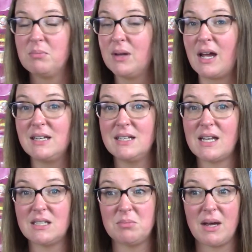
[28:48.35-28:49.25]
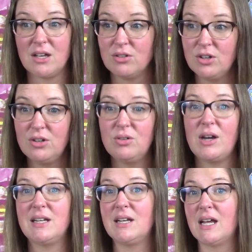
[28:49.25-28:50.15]
But I didn't have to buy glue.
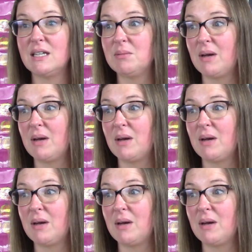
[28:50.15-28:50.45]
I didn't have to